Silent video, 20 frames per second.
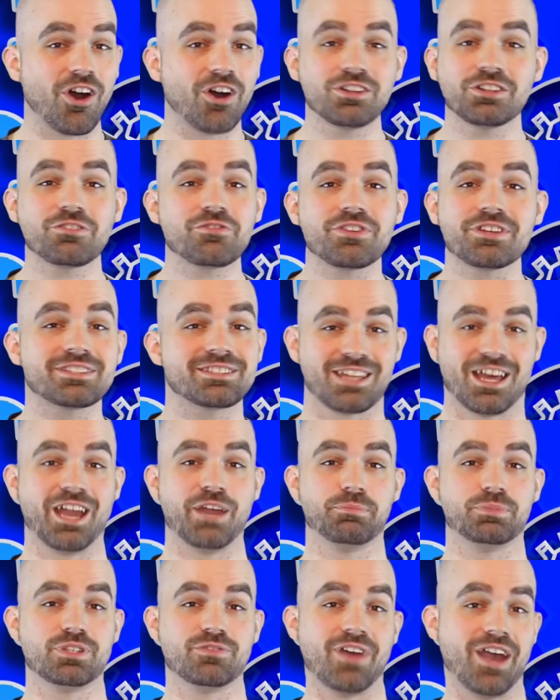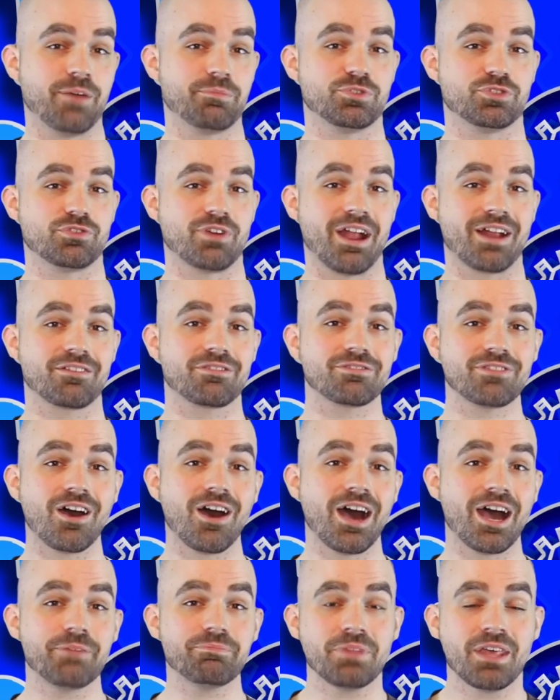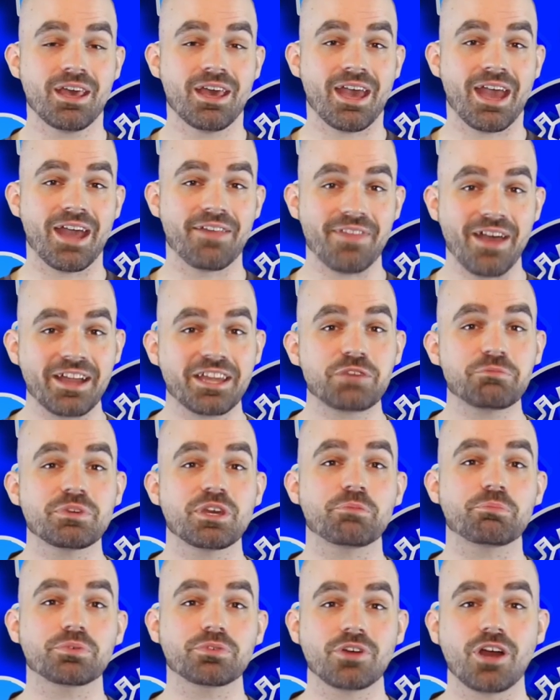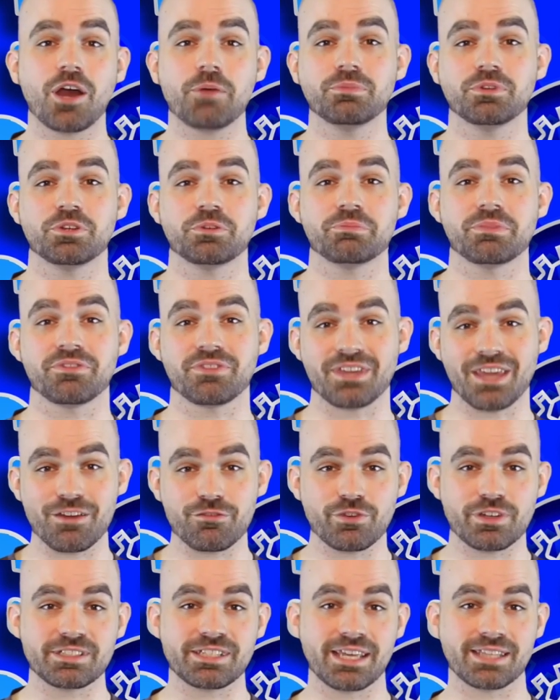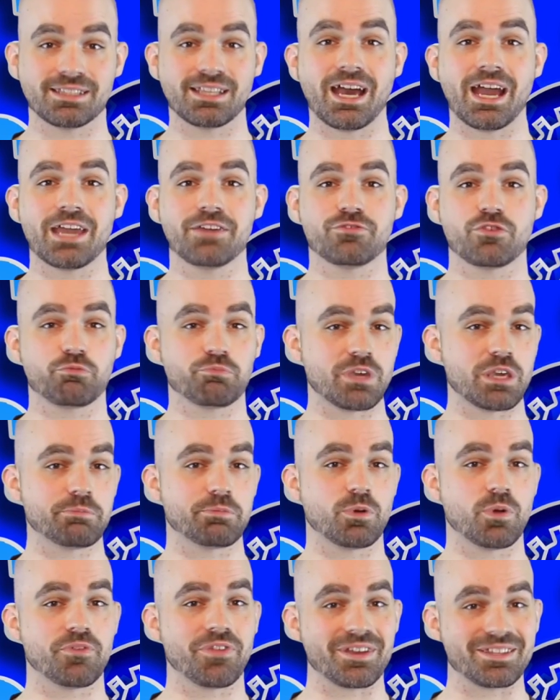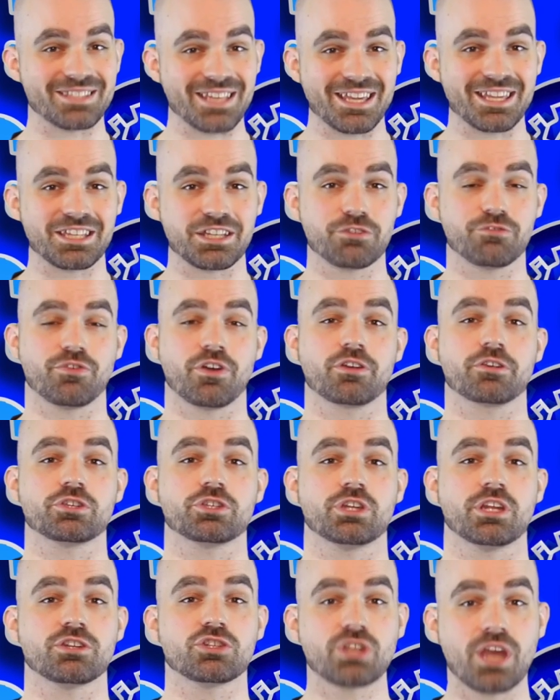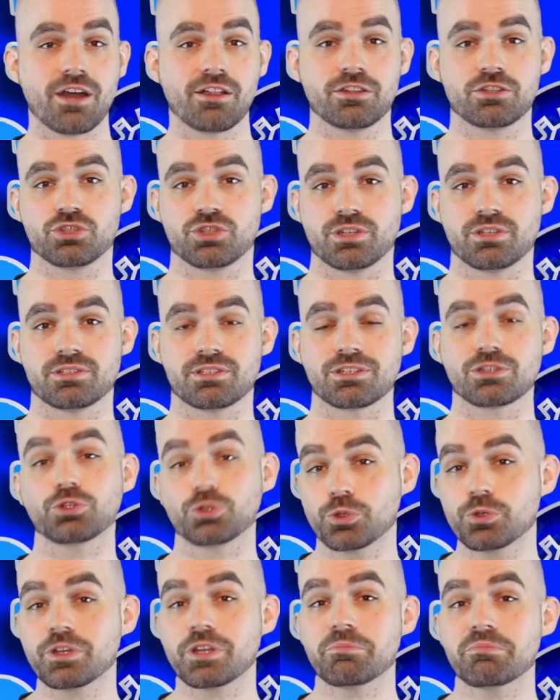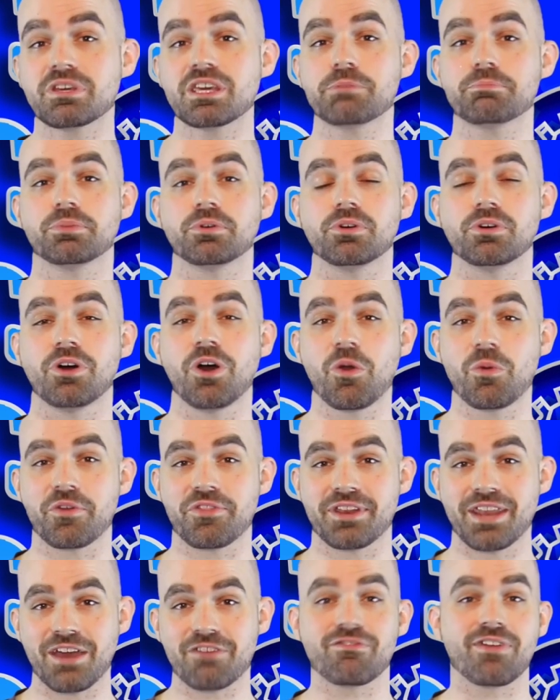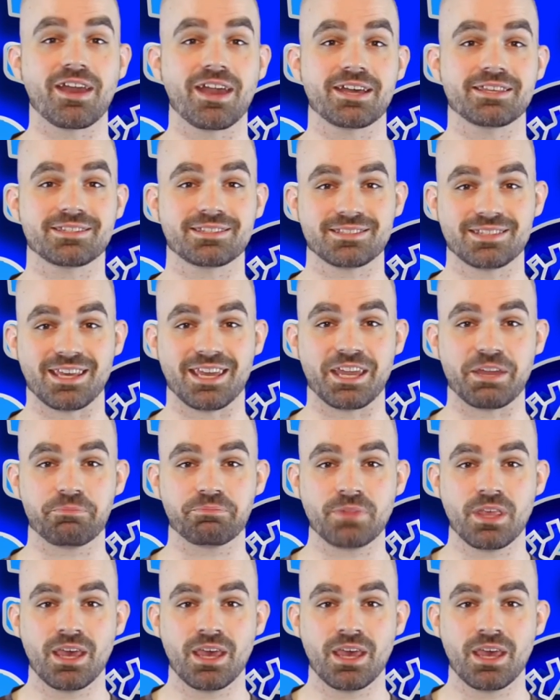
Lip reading: all of these types of abstract thought, and that can be a problem in the everyday life of people with executive functioning challenges, including people with an FASD.